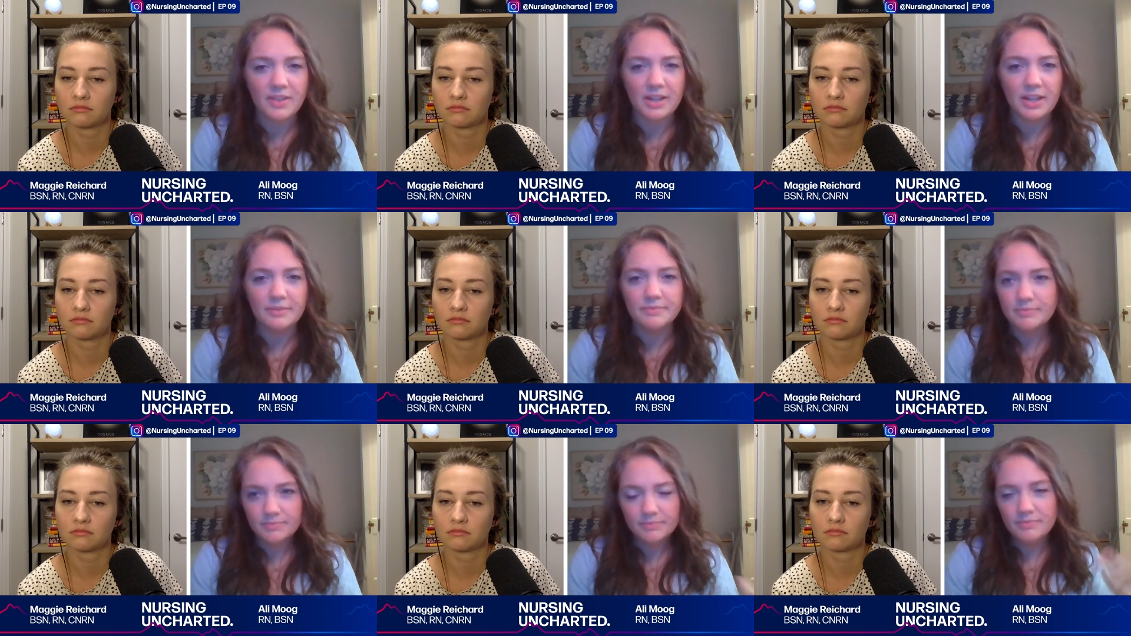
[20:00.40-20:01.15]
Speaker 1: they need
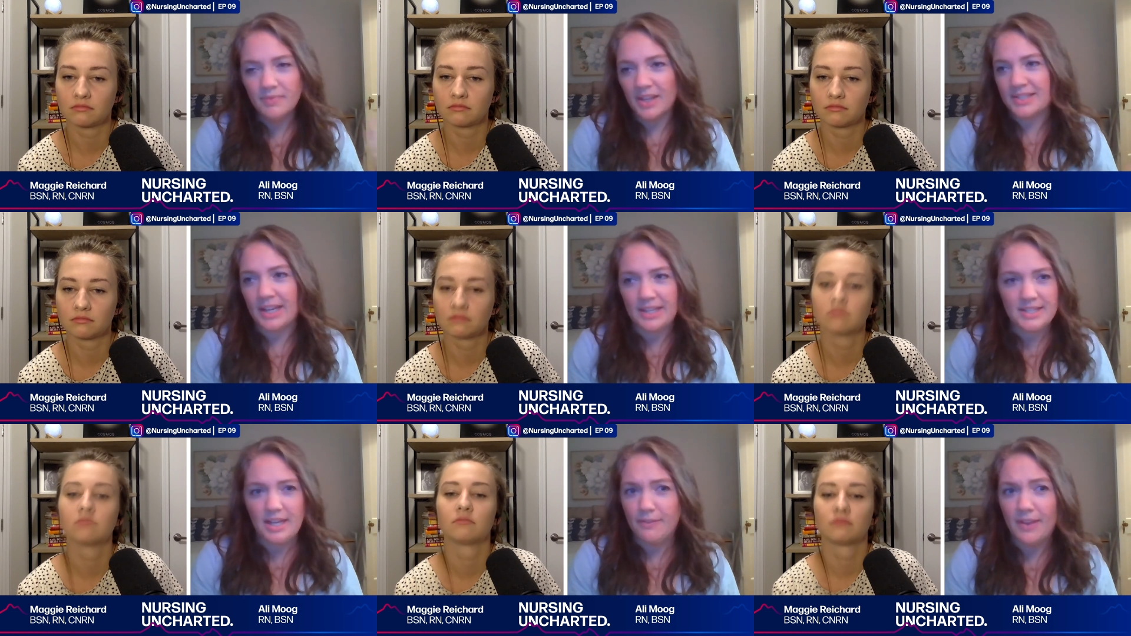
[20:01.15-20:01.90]
a
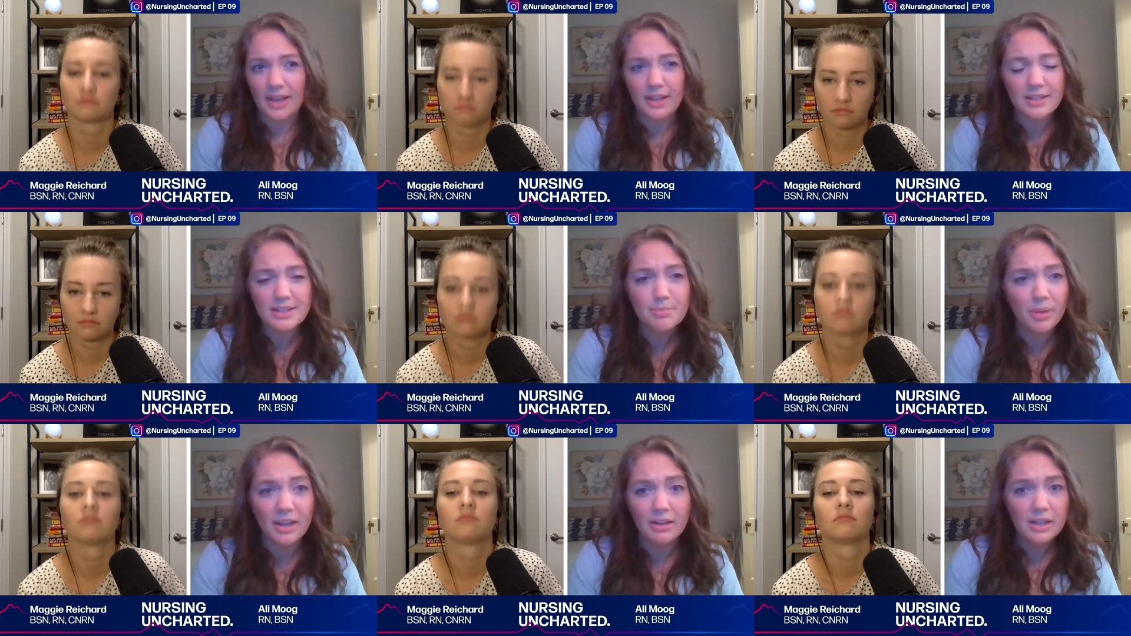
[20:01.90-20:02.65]
second set of hands.
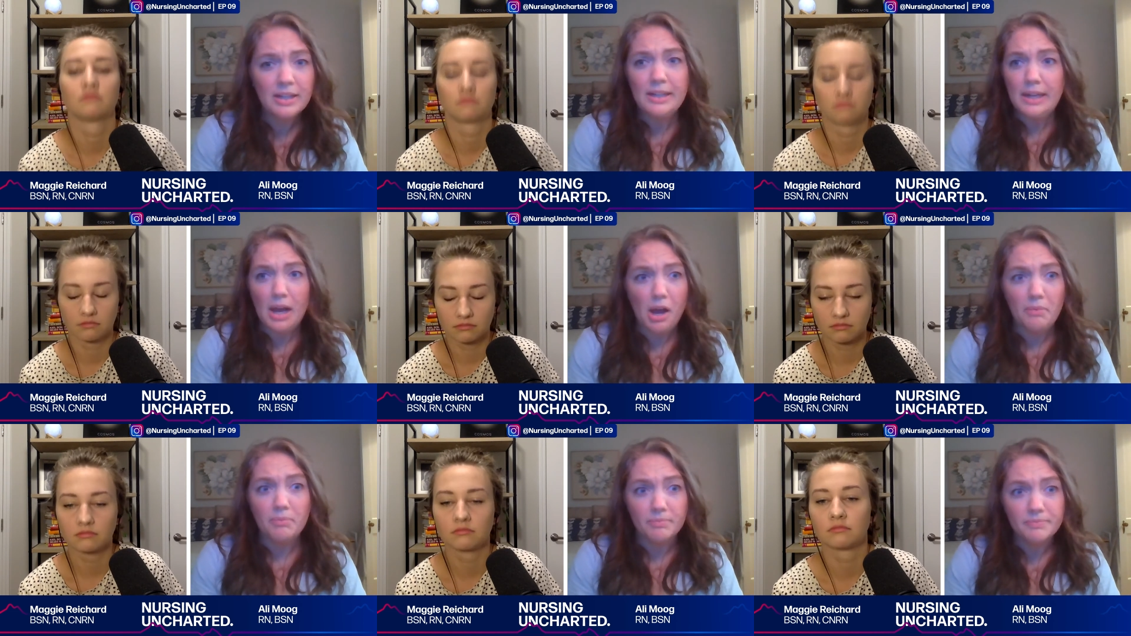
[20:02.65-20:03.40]
But
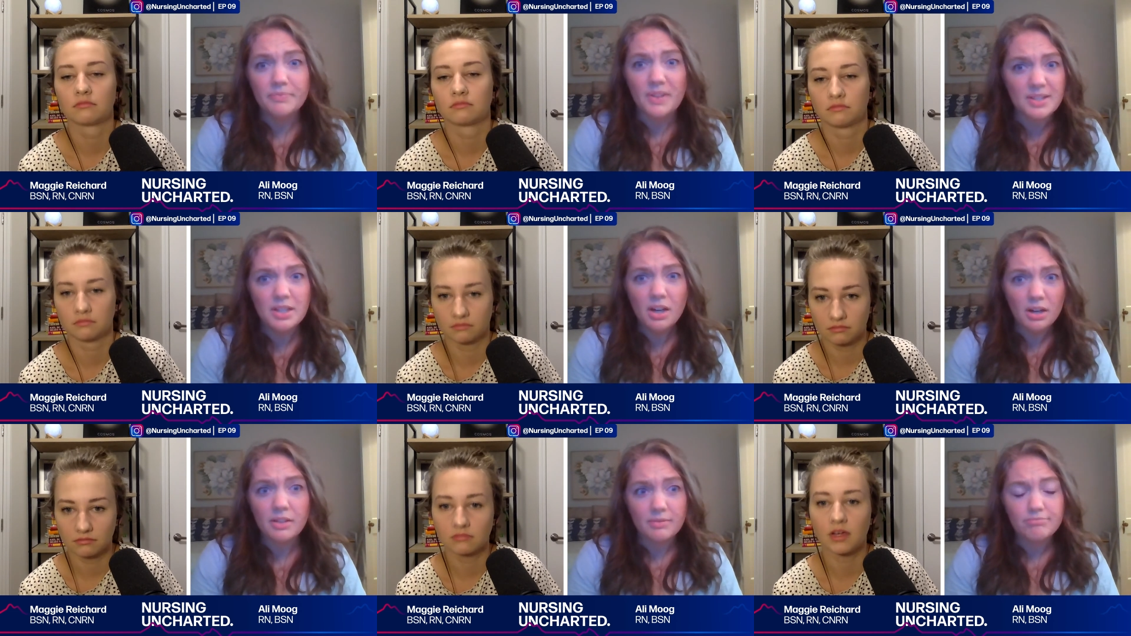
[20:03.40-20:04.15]
the
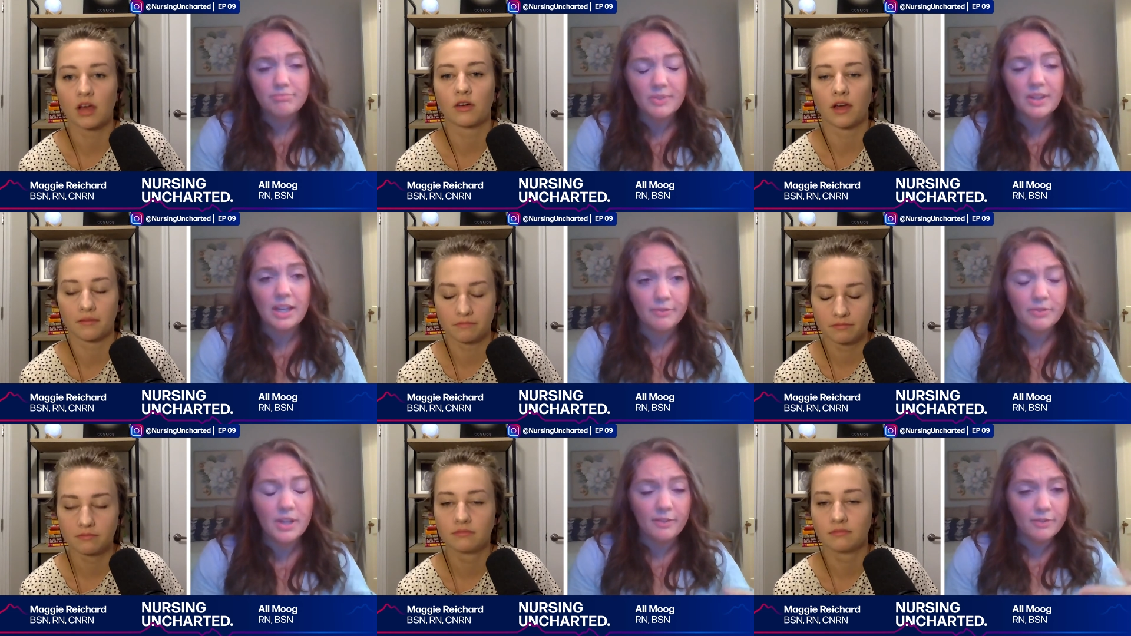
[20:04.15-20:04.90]
CRNA, okay.
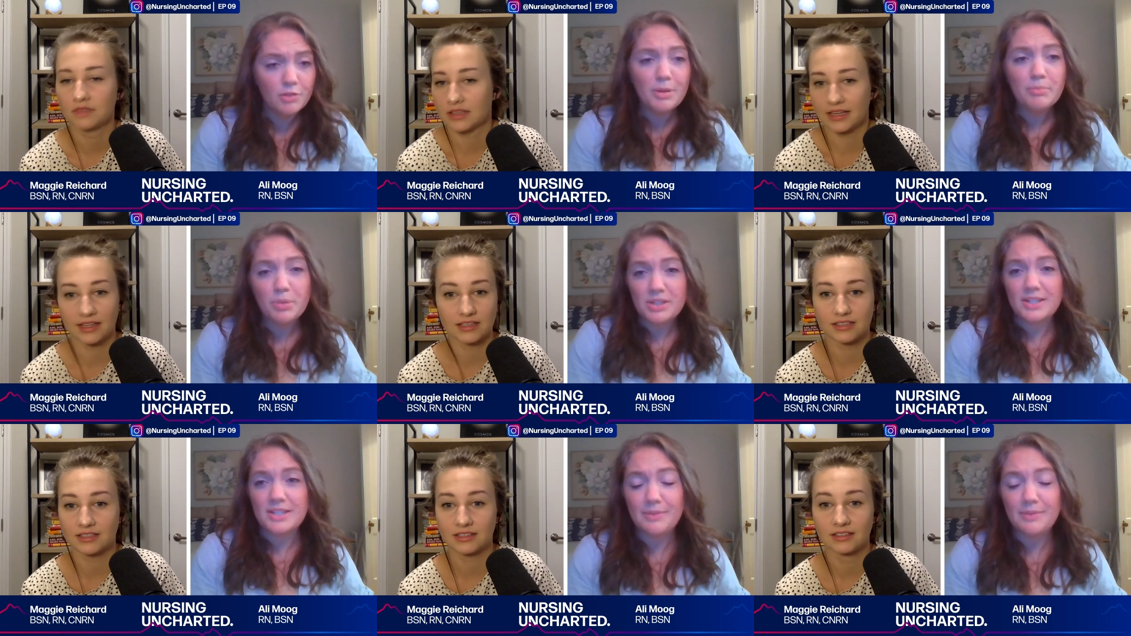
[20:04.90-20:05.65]
if you've been put
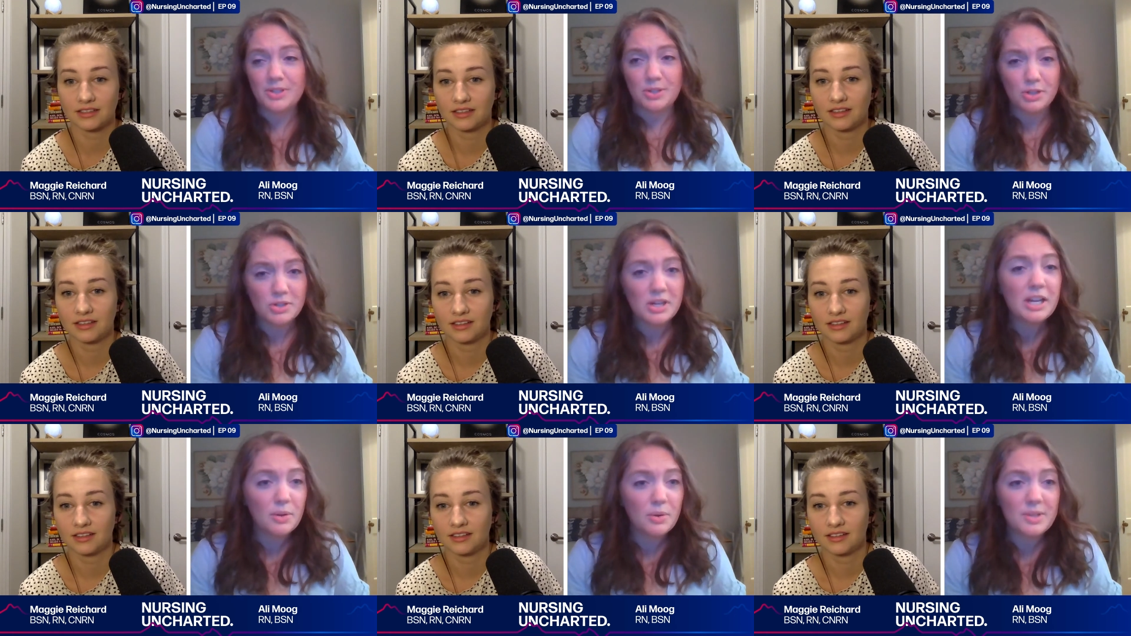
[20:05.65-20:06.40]
to sleep for
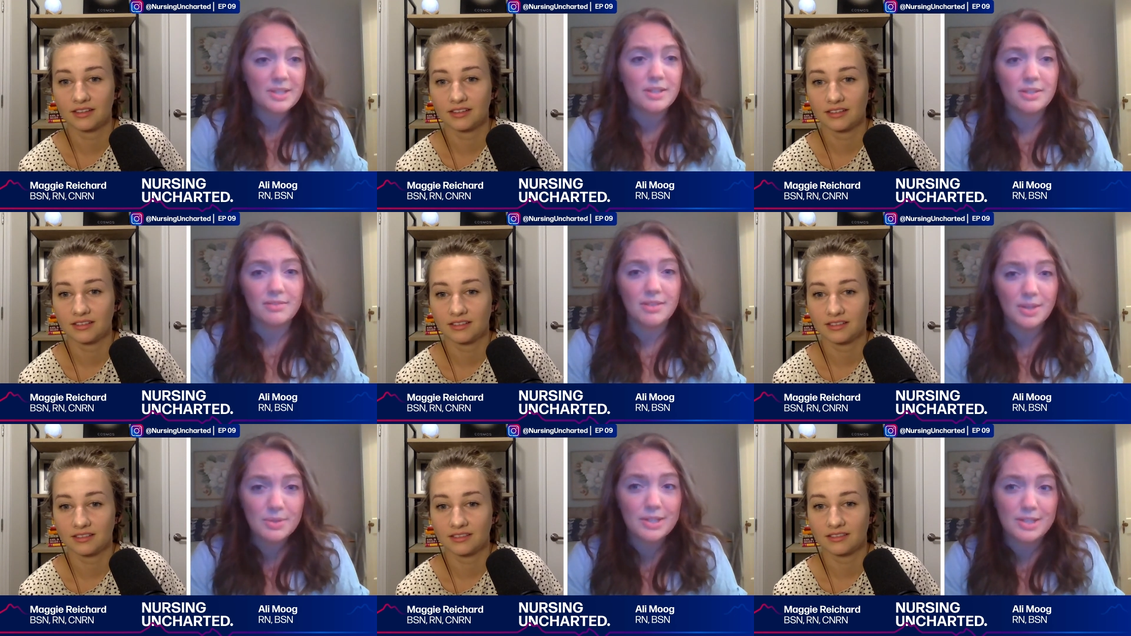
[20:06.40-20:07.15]
surgery, it was a
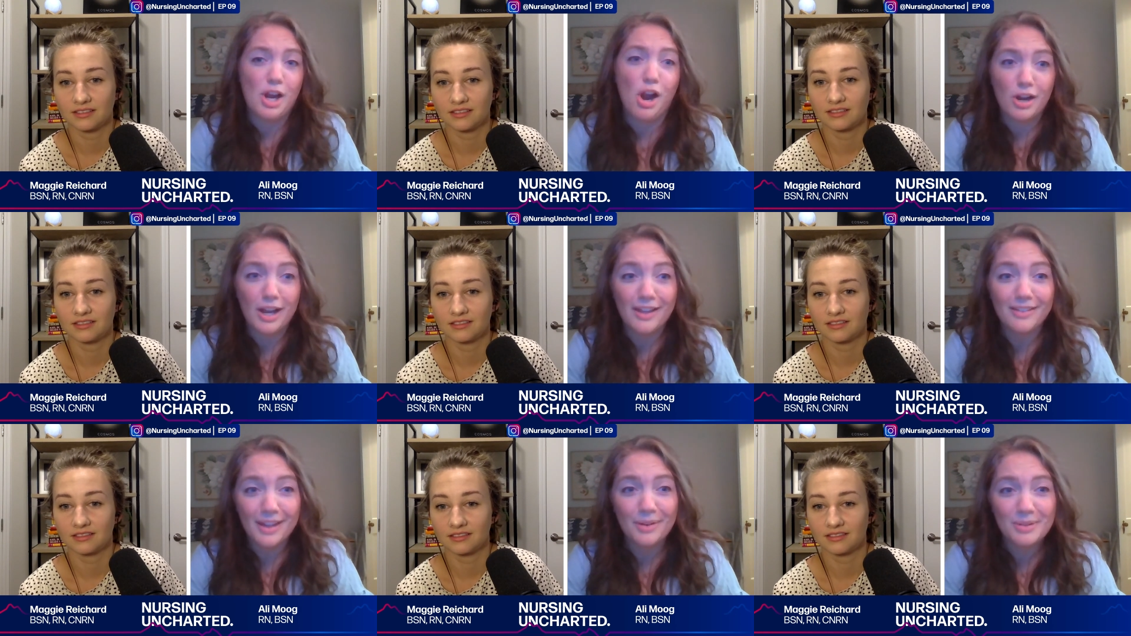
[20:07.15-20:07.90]

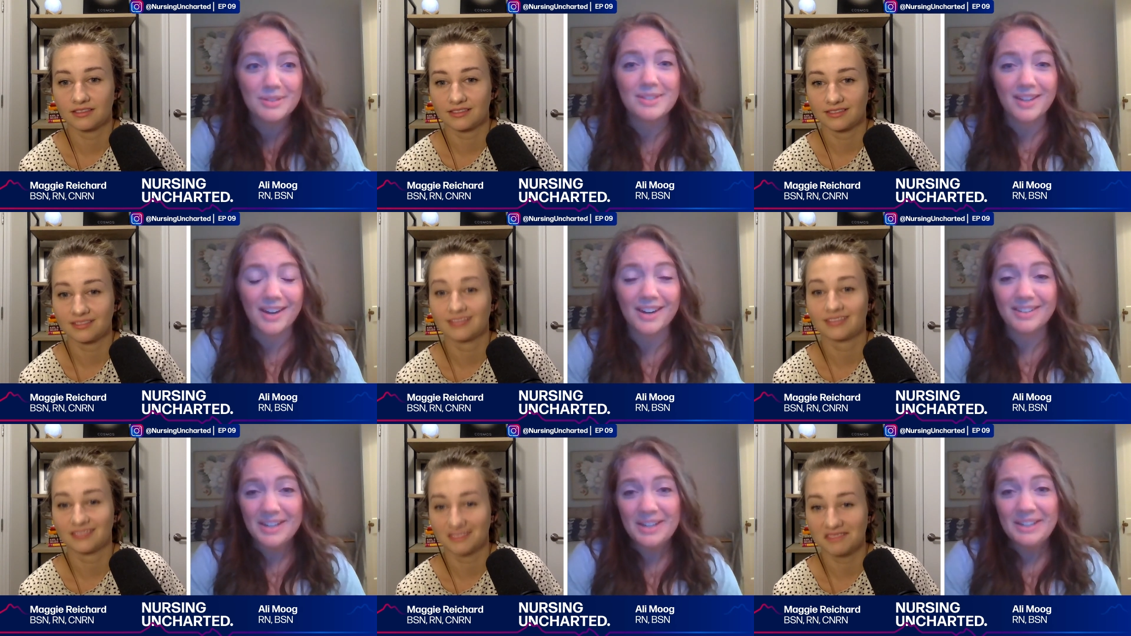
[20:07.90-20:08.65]
CRNA that was there.